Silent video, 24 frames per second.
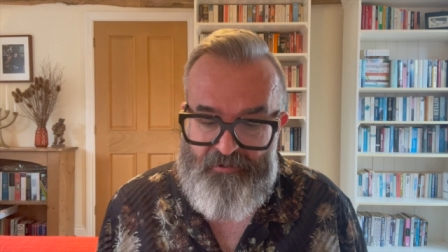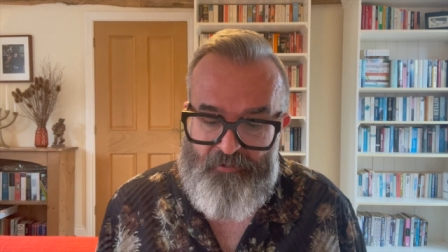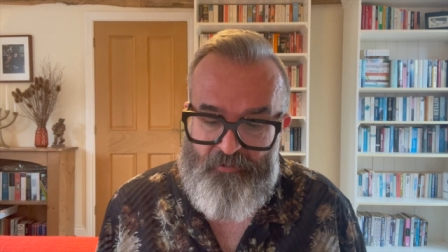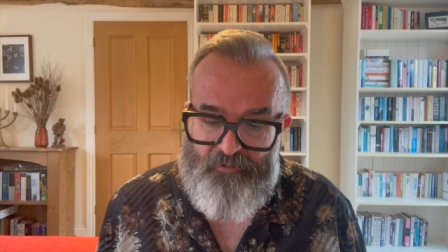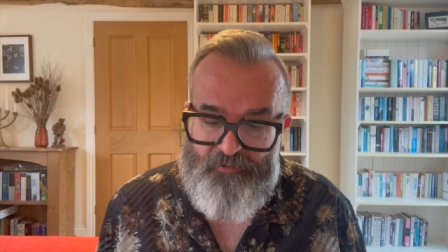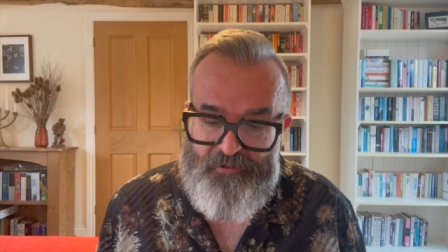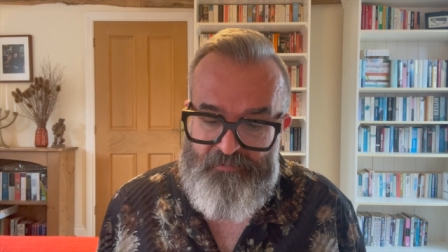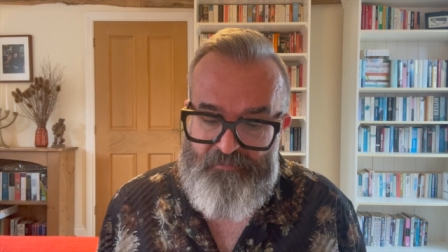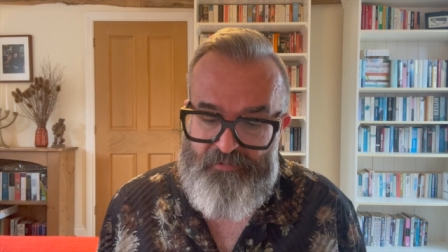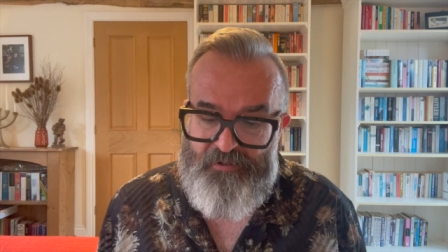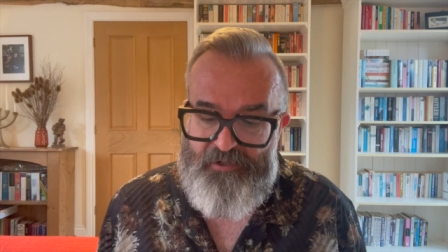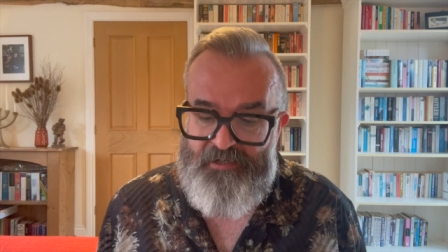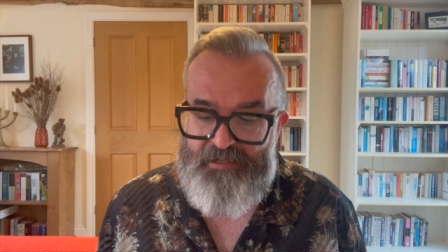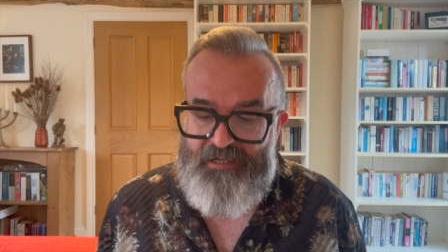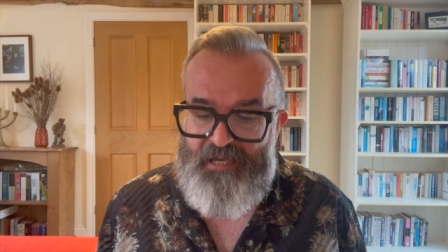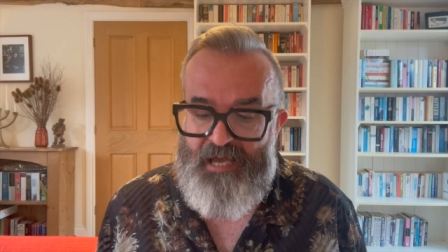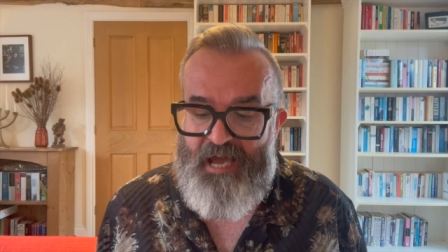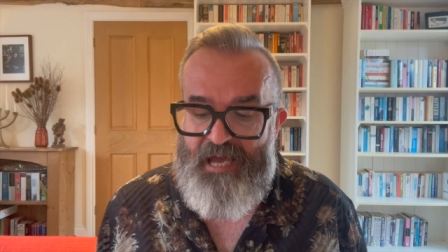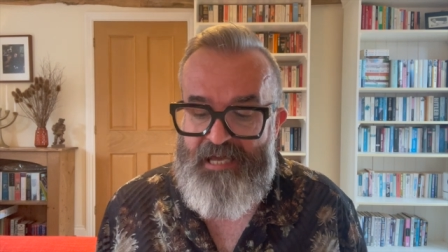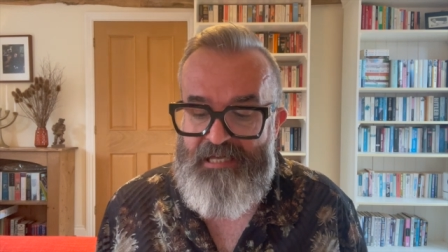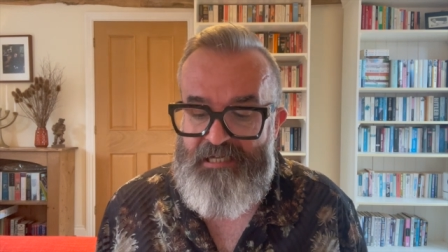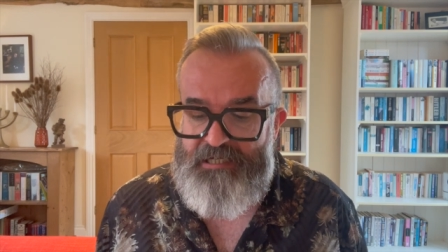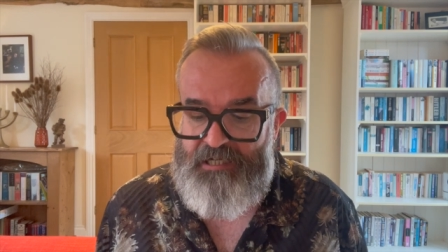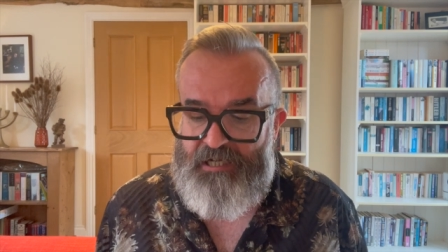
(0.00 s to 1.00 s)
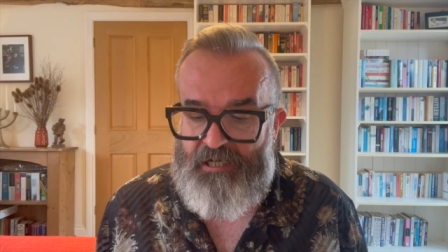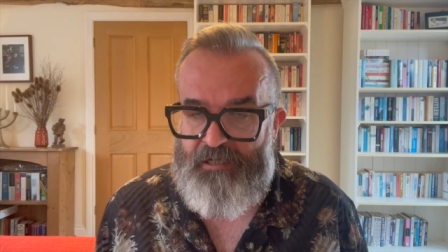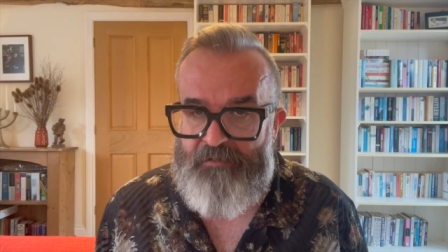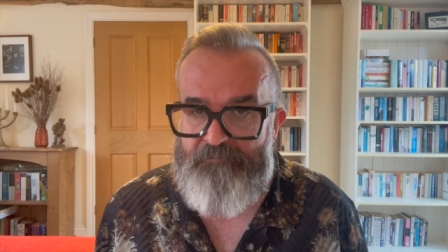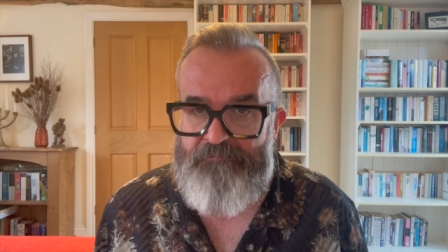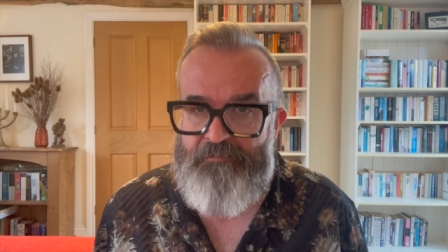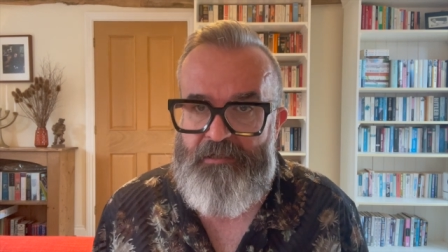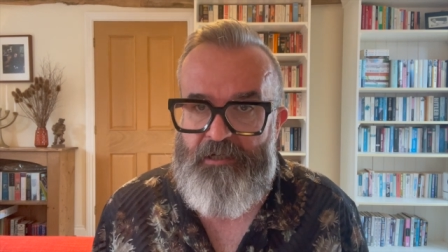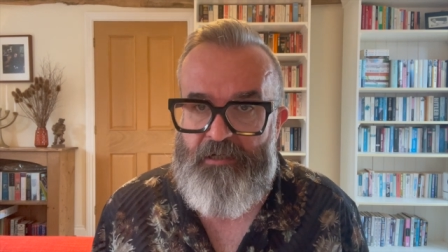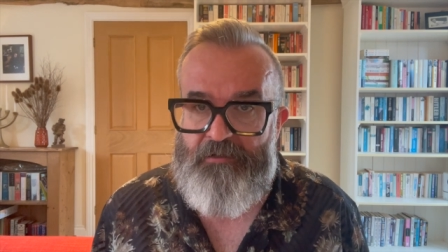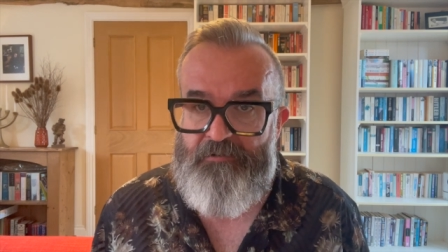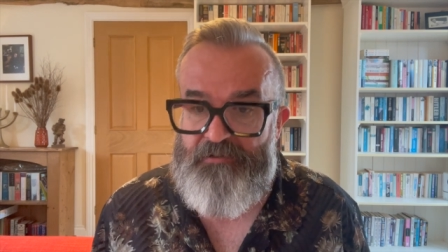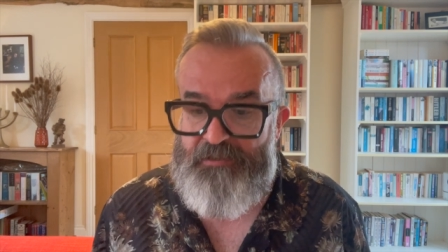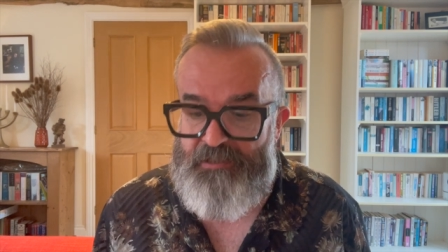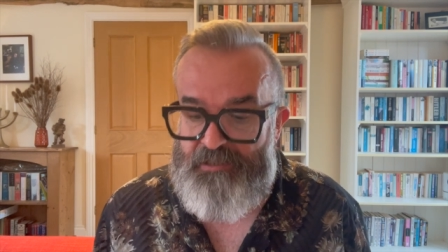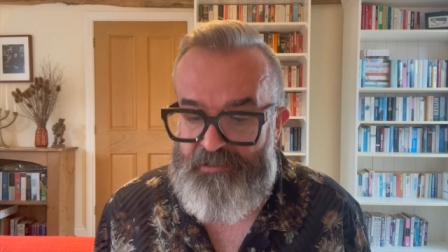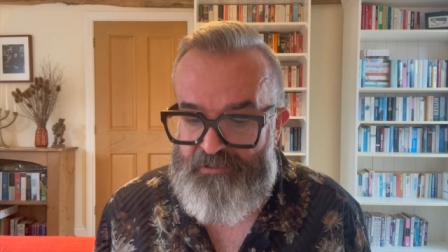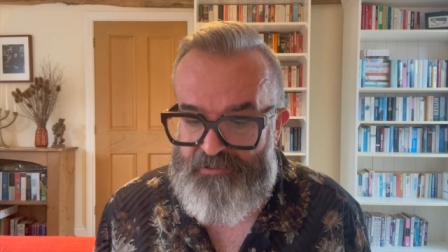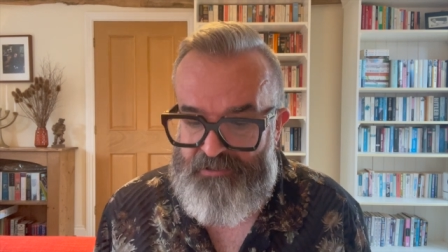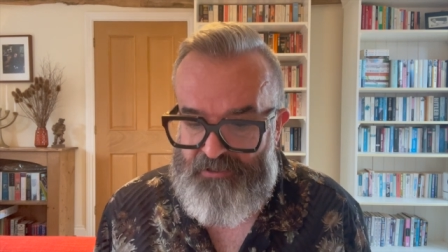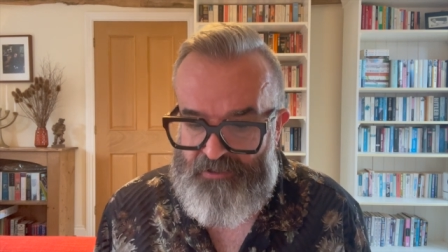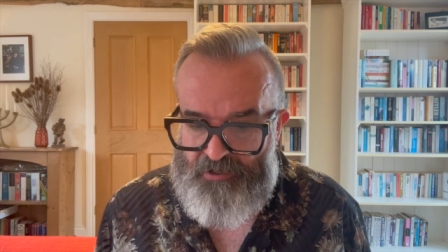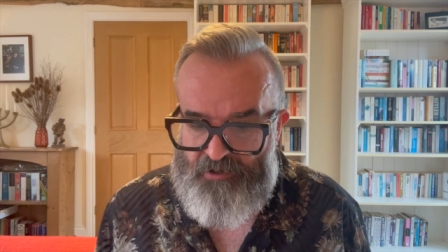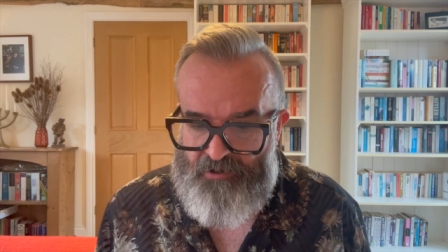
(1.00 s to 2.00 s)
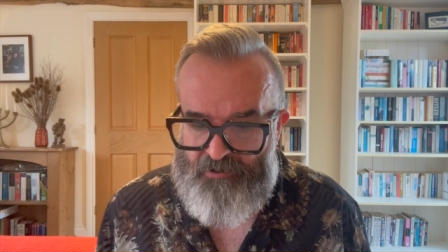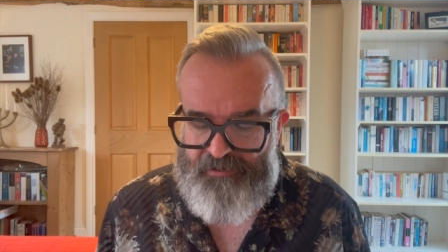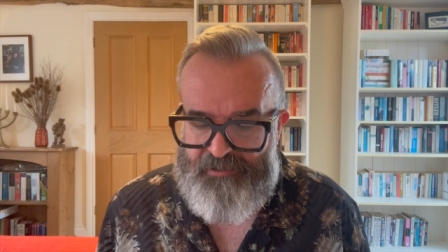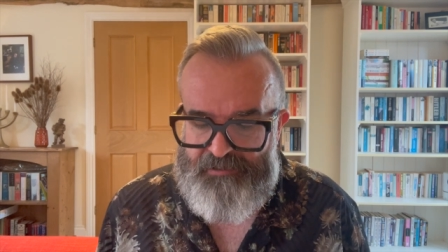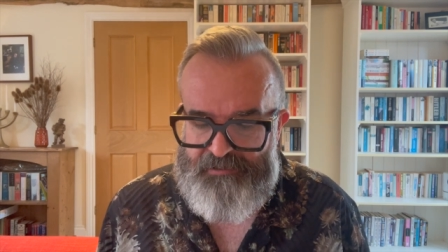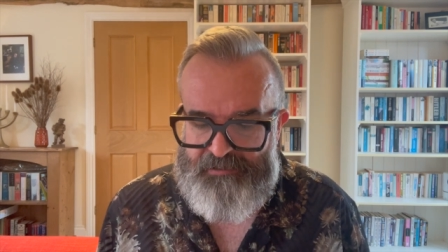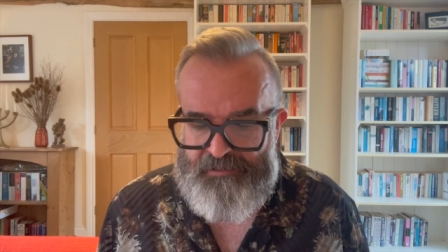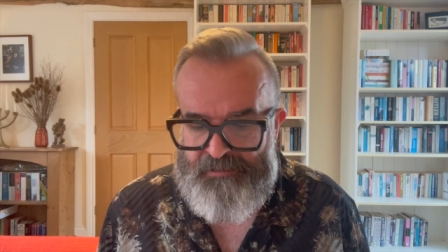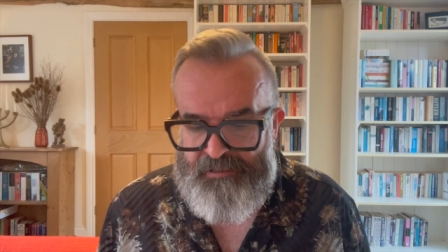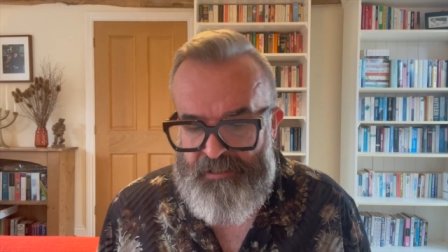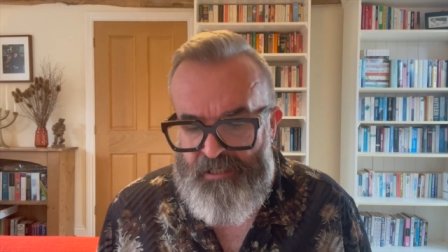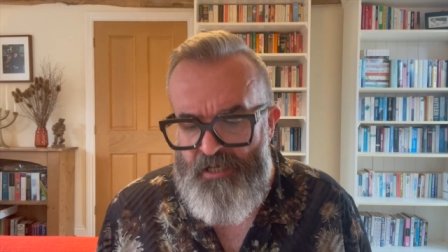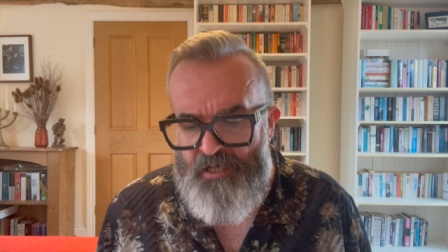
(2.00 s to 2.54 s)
Højbjerg hate club goes into hiding.